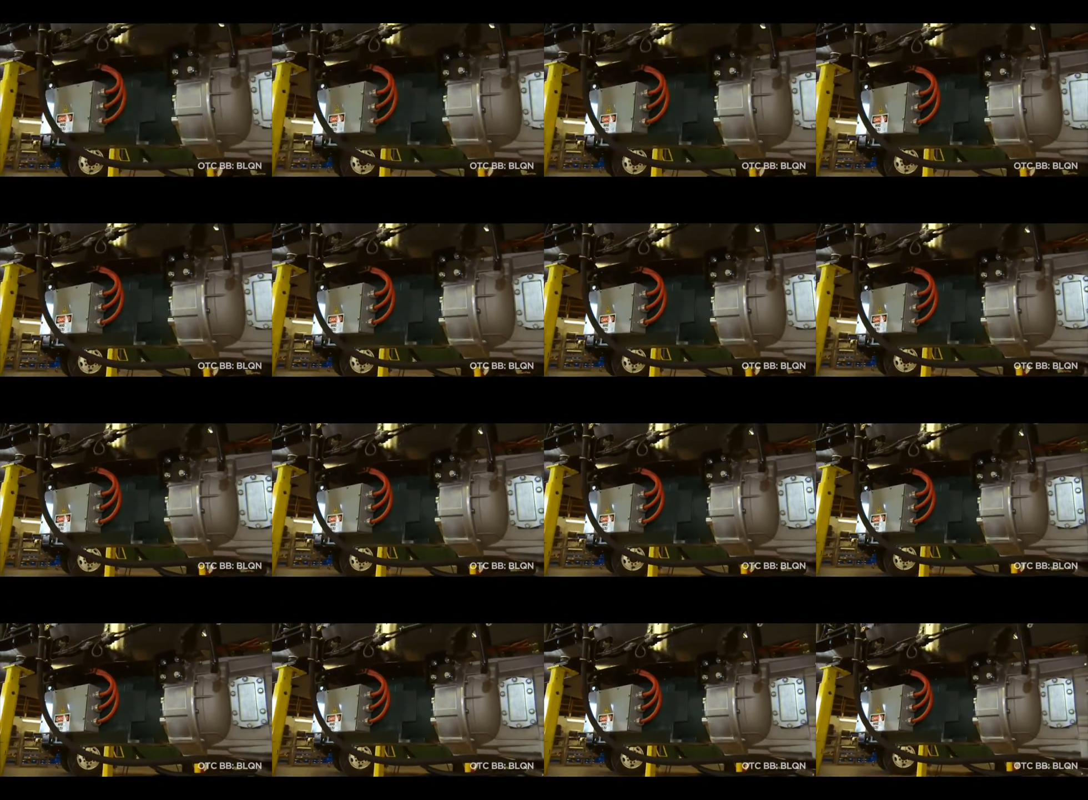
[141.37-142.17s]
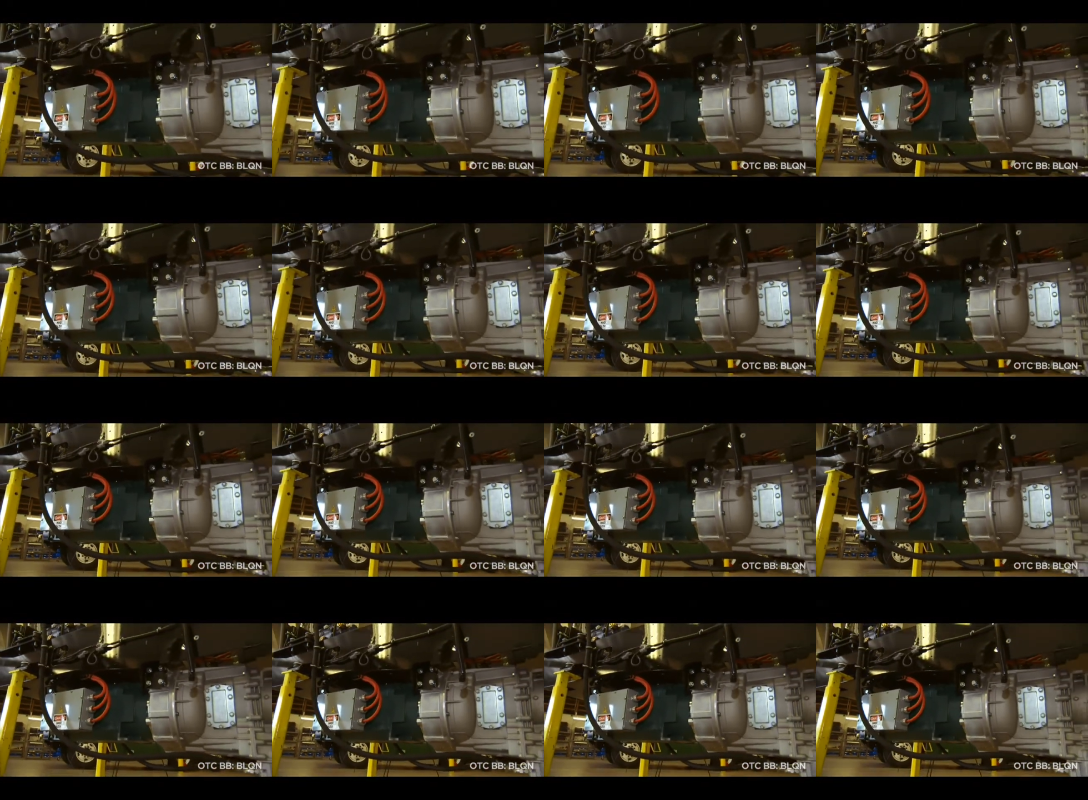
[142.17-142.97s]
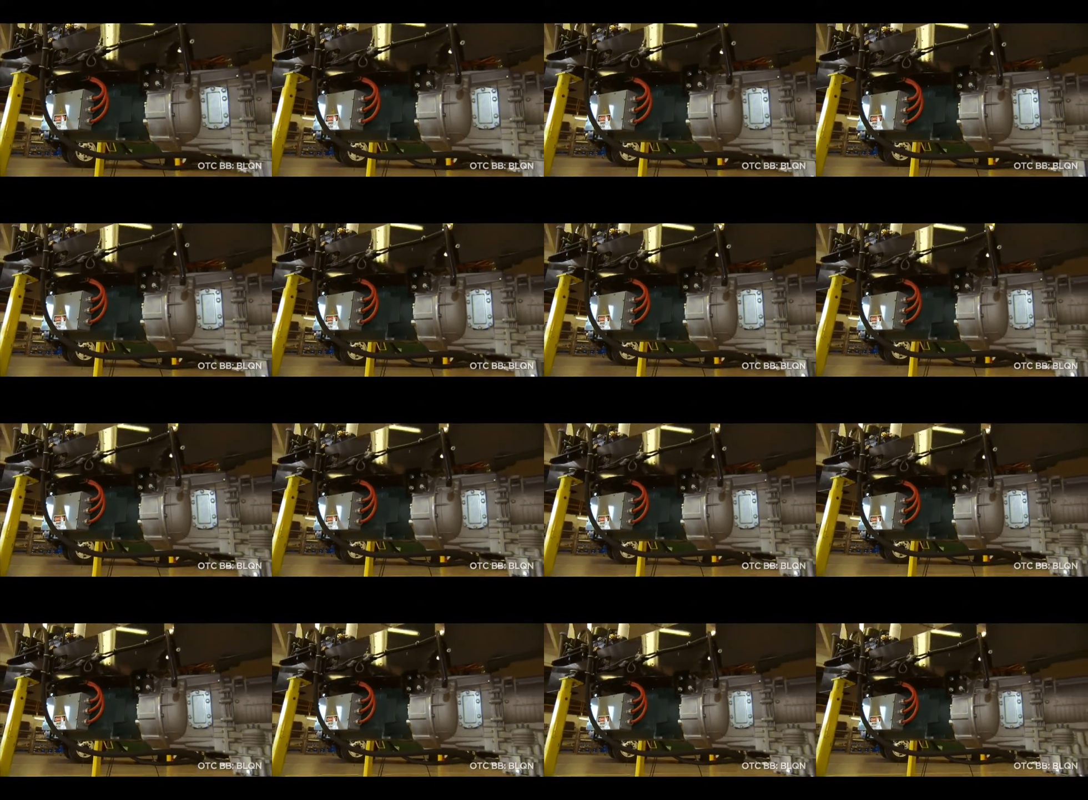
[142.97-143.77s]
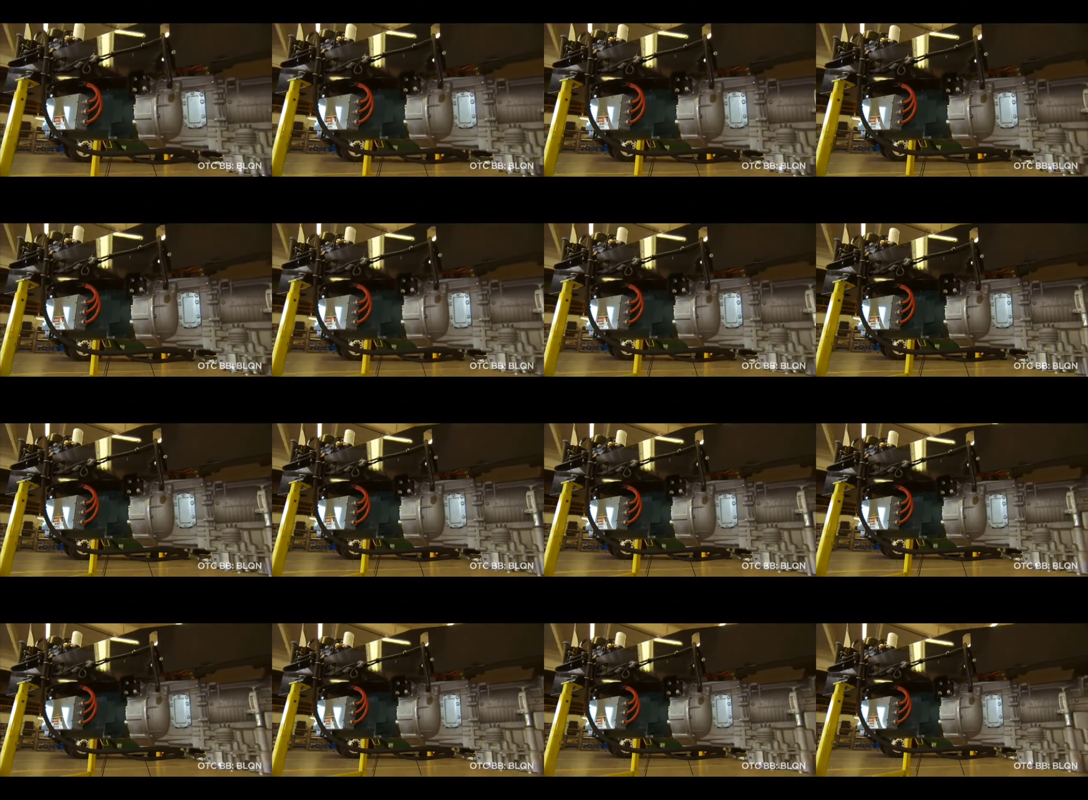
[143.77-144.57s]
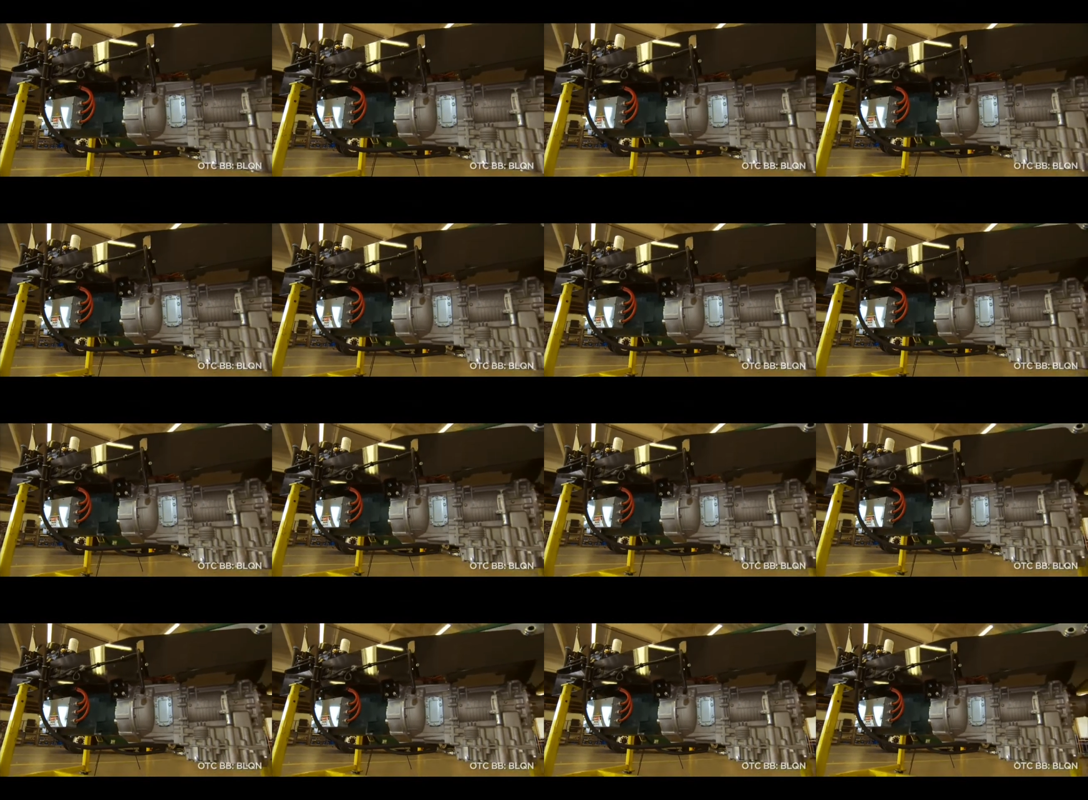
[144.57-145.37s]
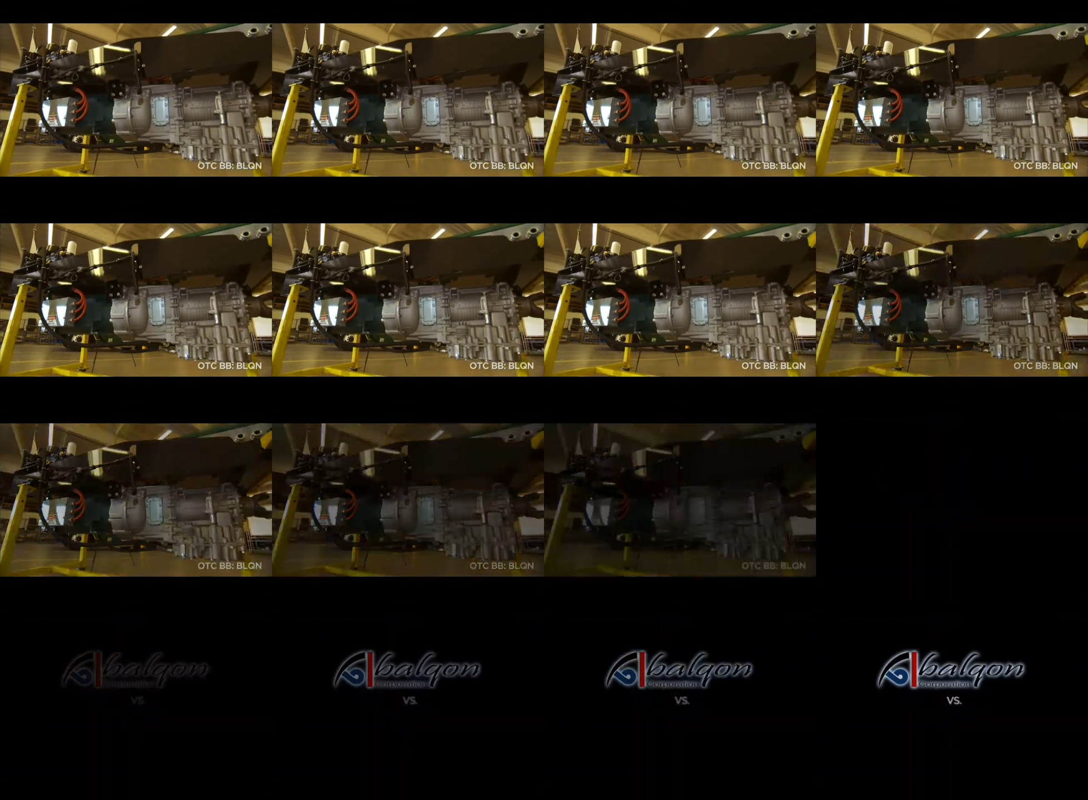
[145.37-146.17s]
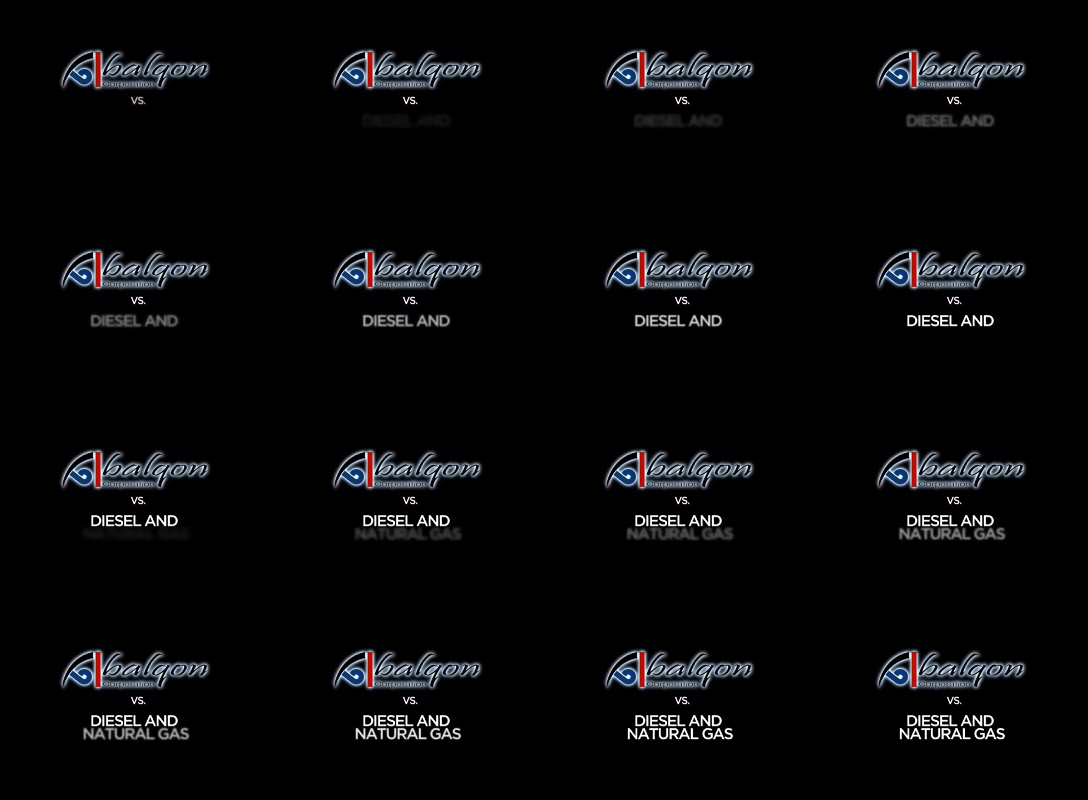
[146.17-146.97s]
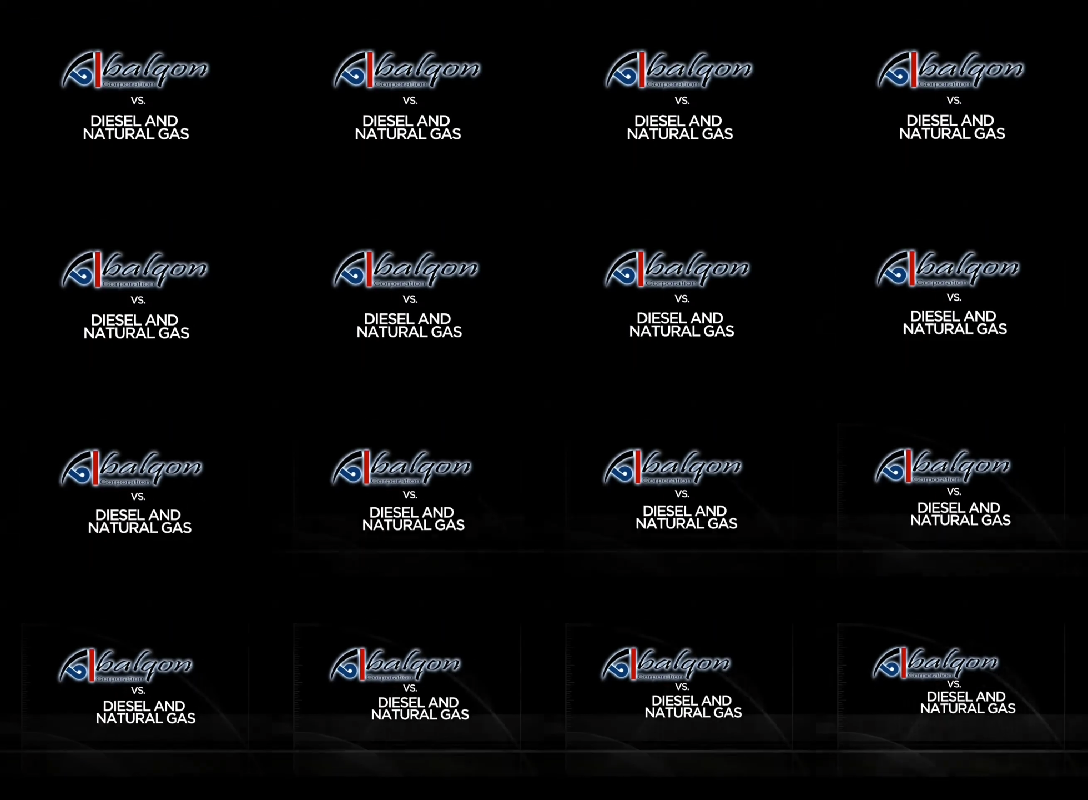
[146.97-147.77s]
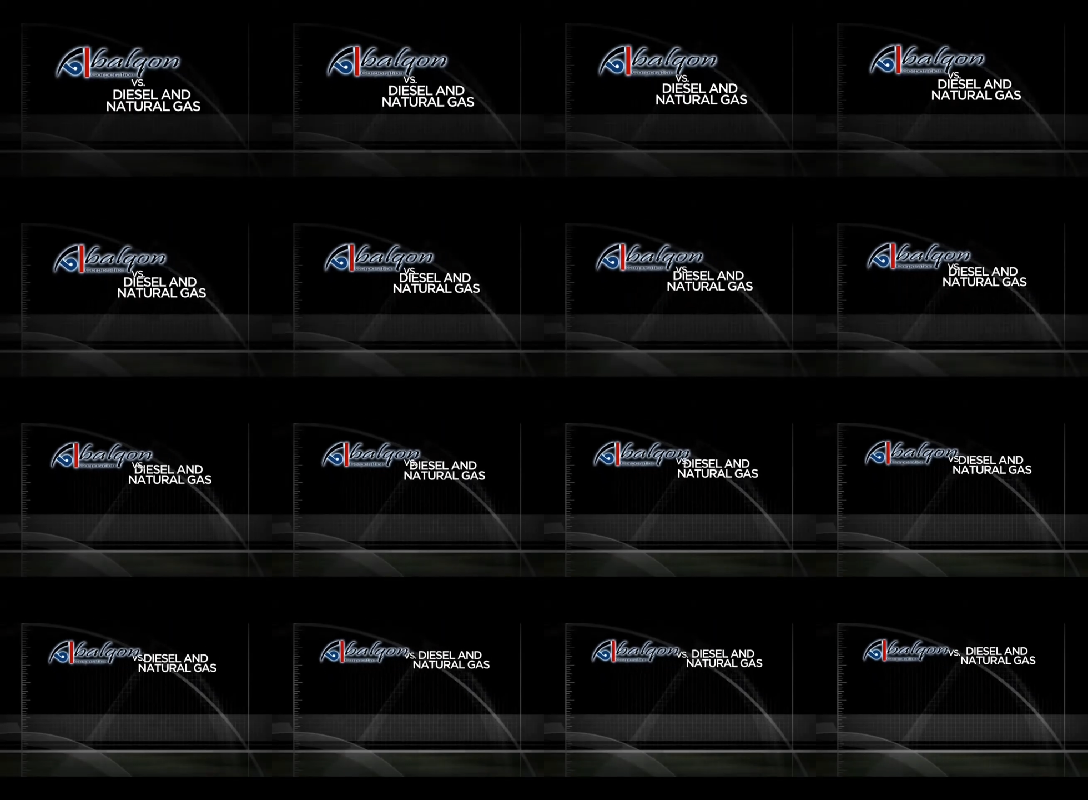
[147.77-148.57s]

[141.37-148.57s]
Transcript: (no speaker visible)